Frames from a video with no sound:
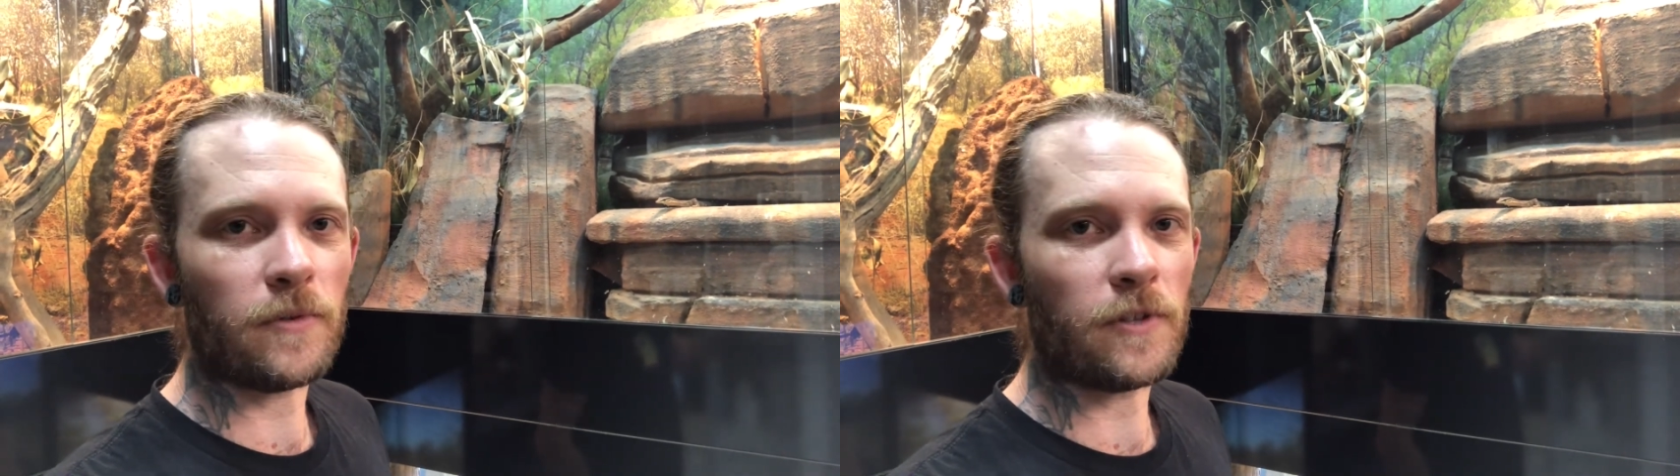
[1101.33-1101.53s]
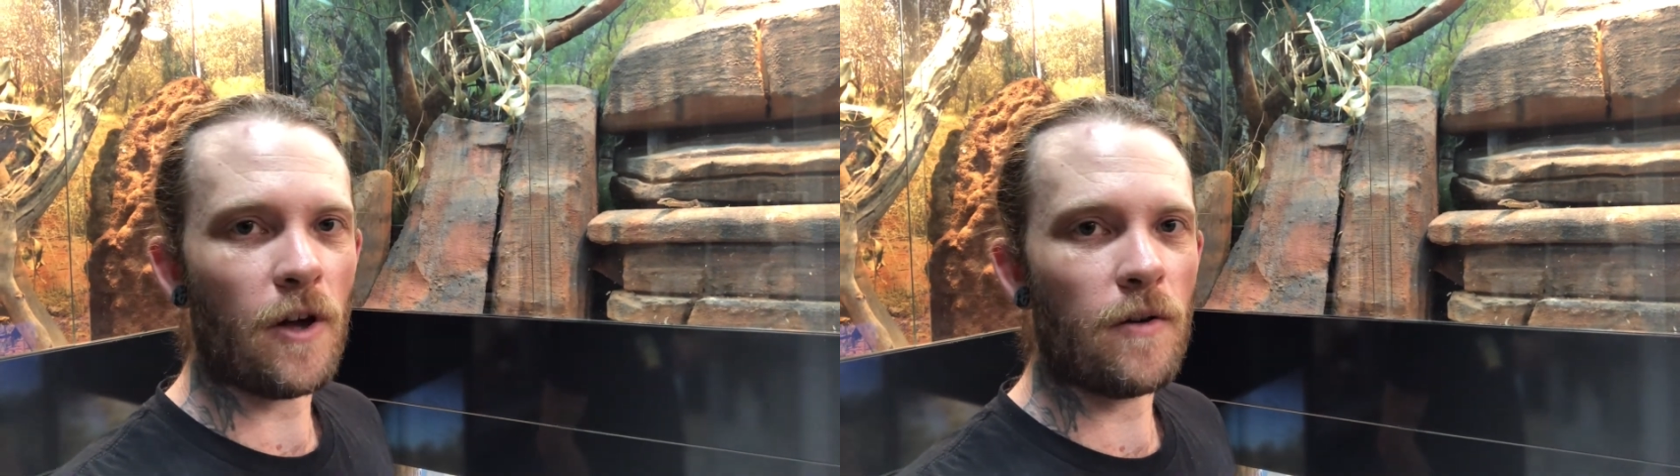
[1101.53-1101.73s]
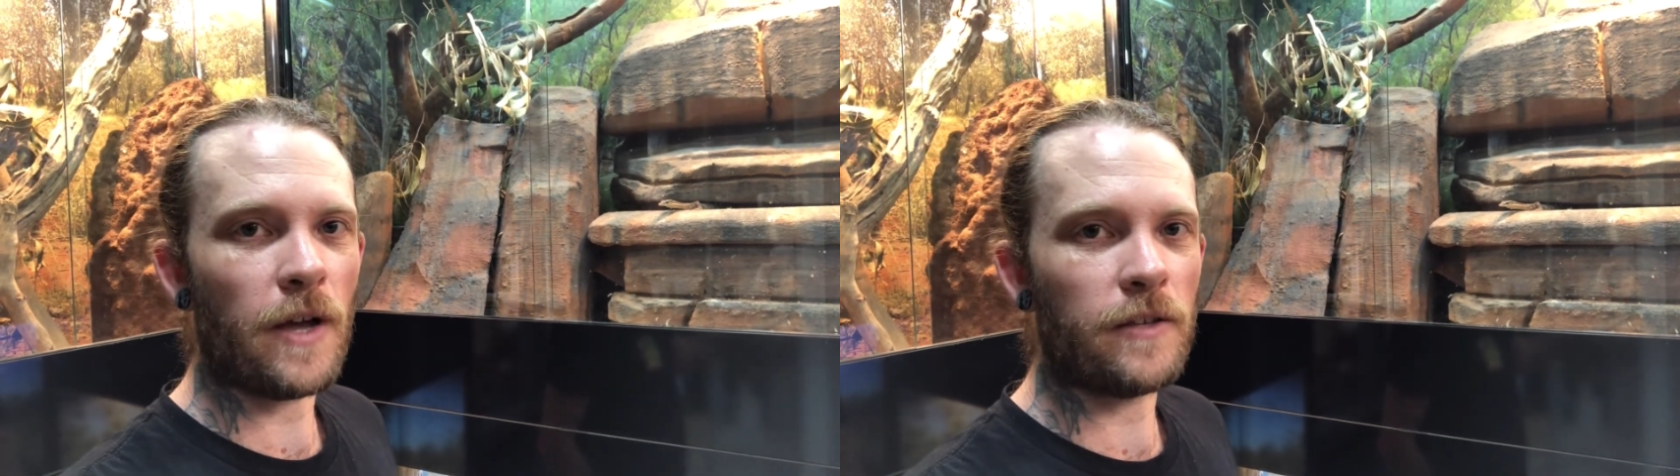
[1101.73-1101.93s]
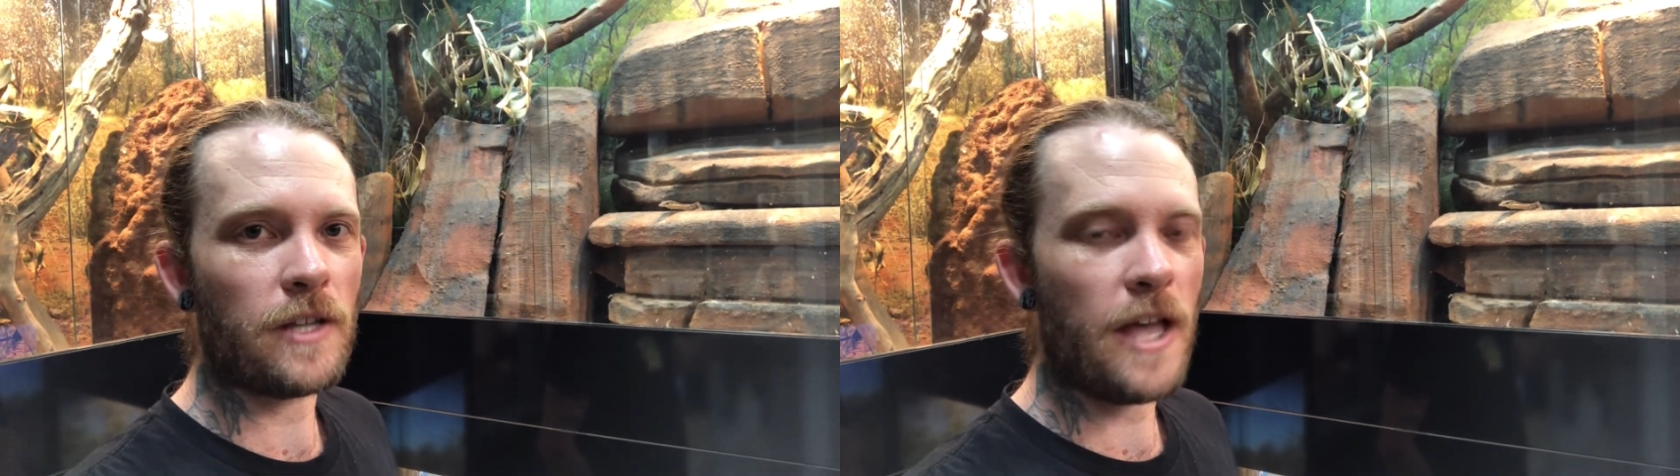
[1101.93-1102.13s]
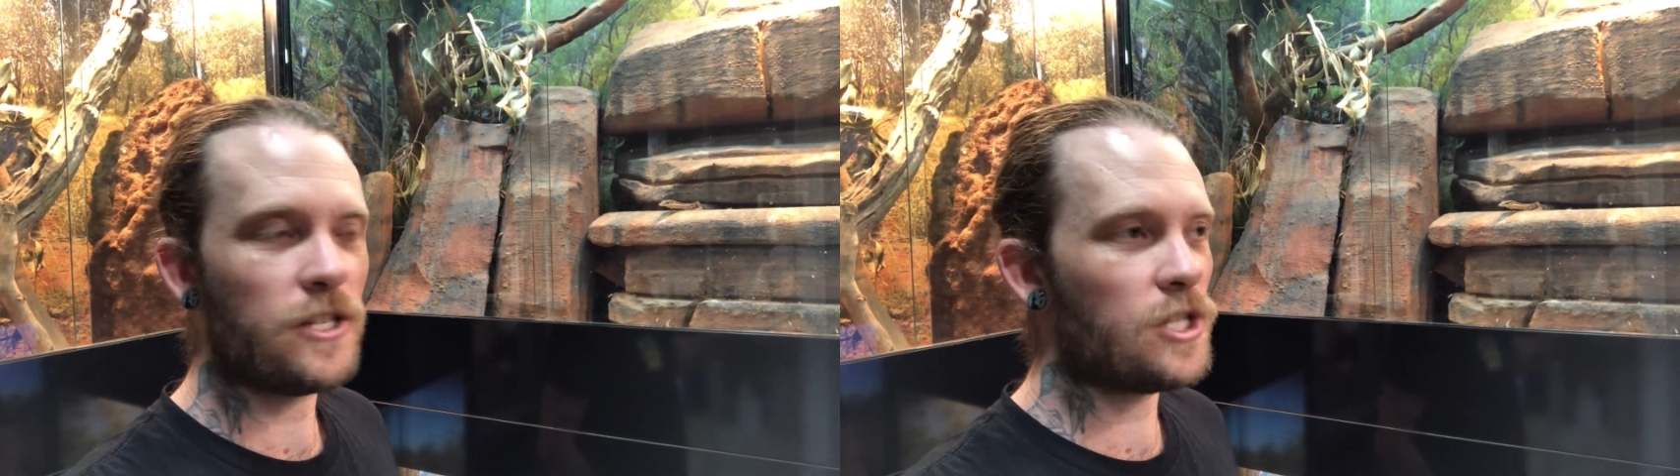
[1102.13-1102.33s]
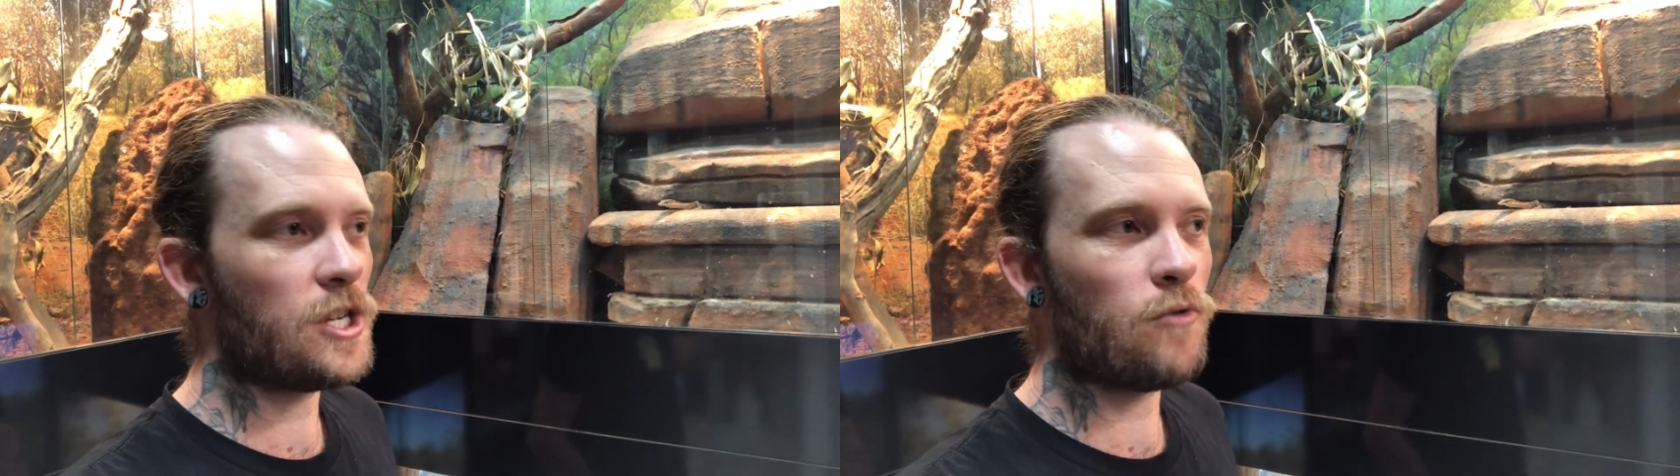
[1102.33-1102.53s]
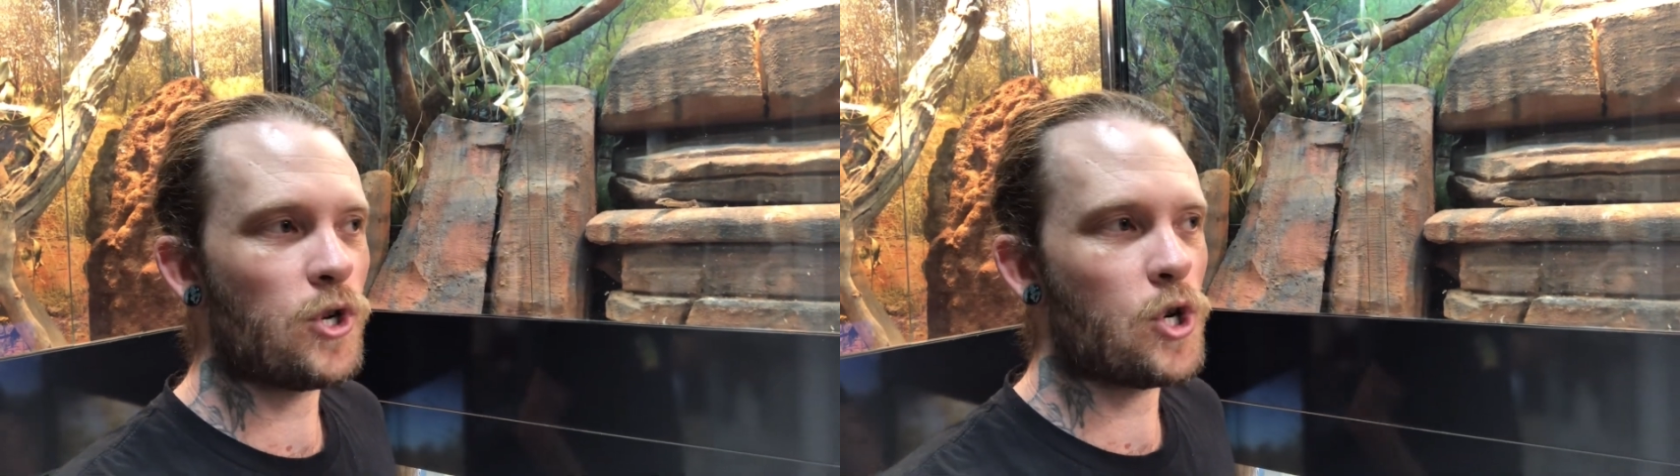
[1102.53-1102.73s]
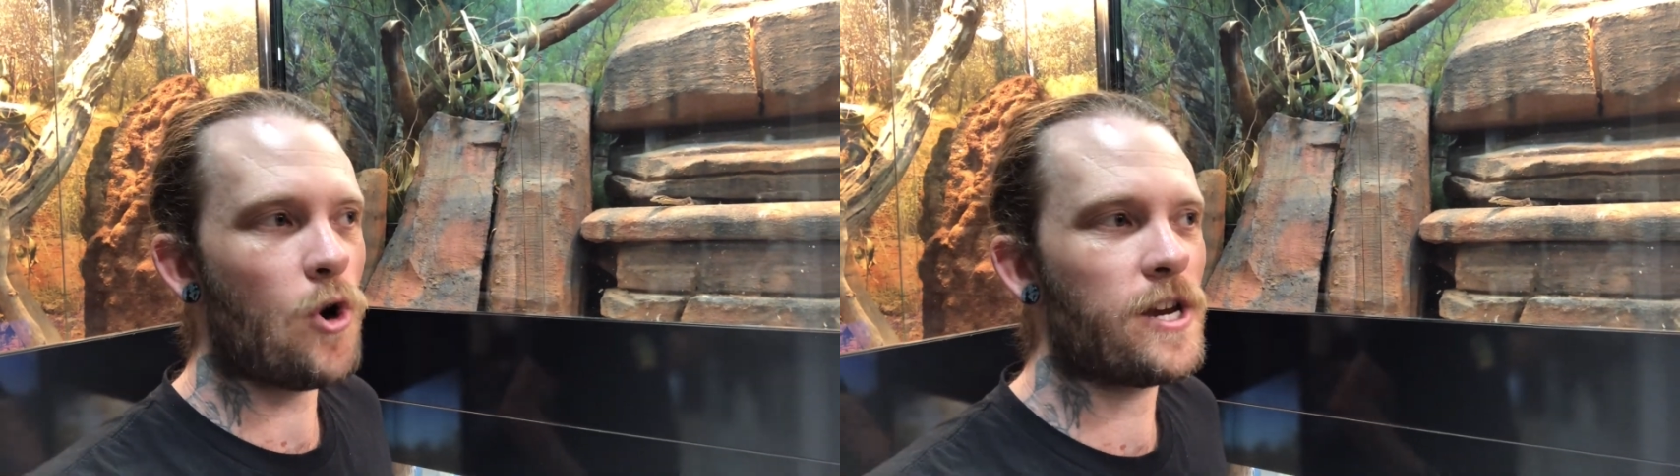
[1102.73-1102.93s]
You know, it's still
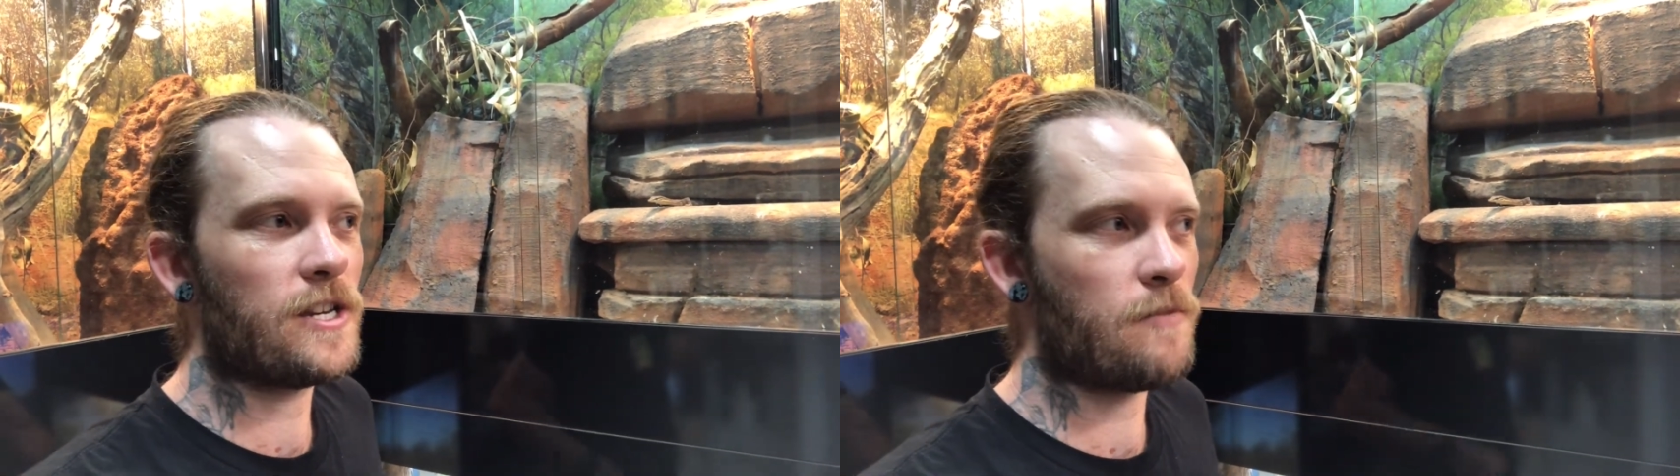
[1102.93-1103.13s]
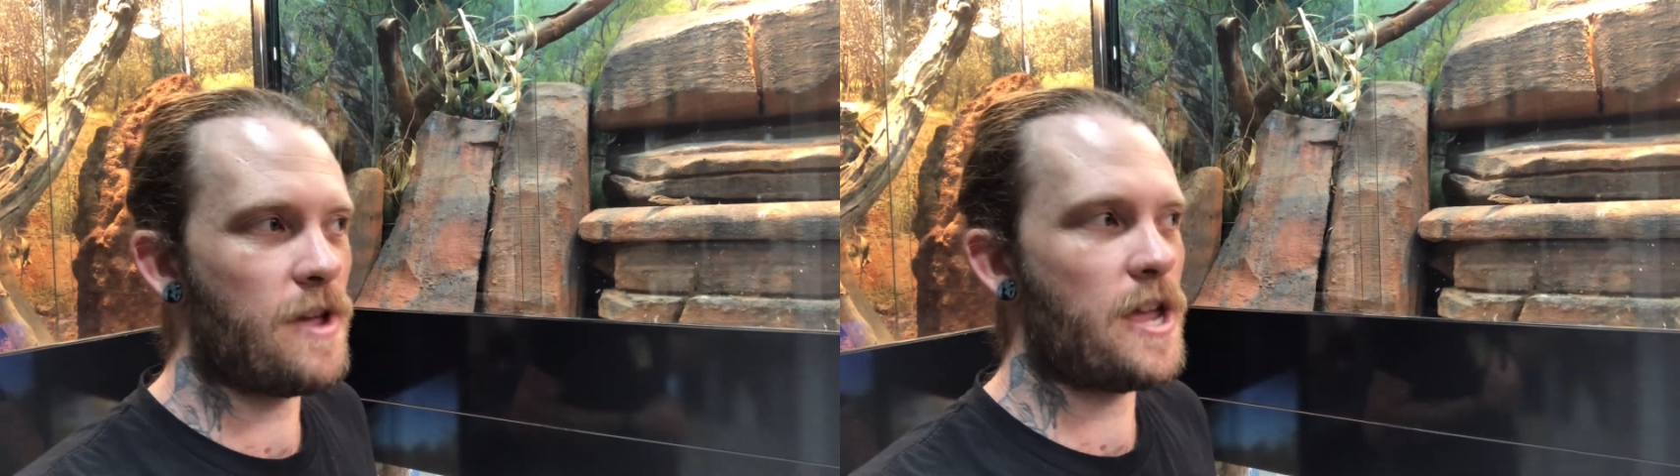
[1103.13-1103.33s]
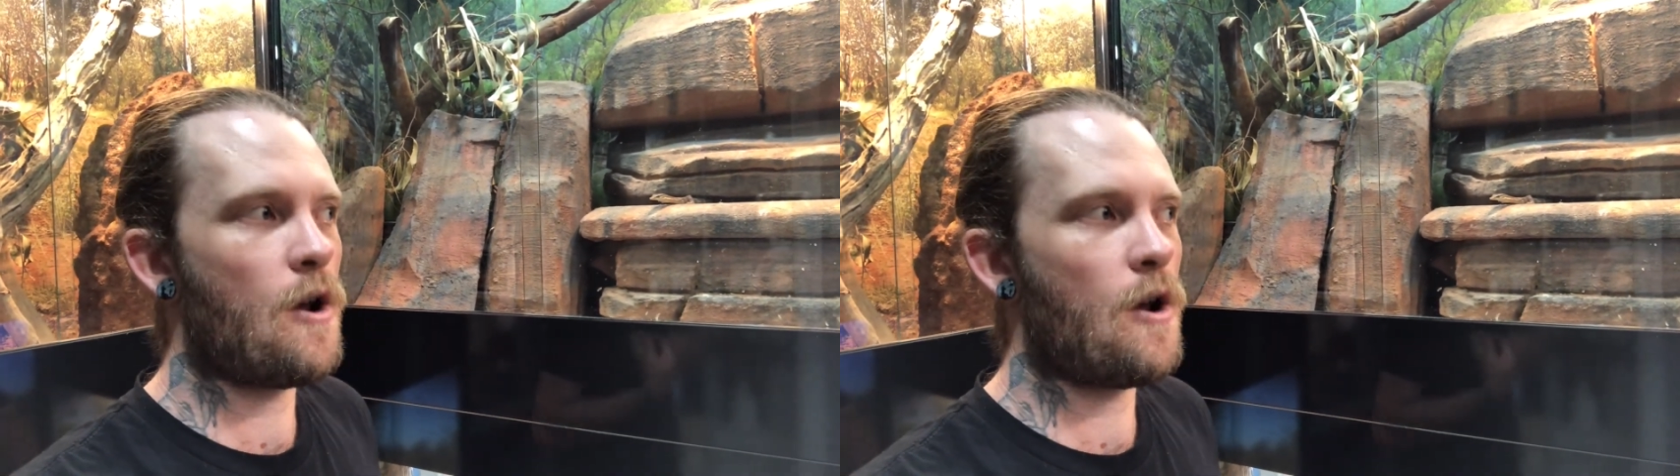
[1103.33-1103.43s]
shocking to me,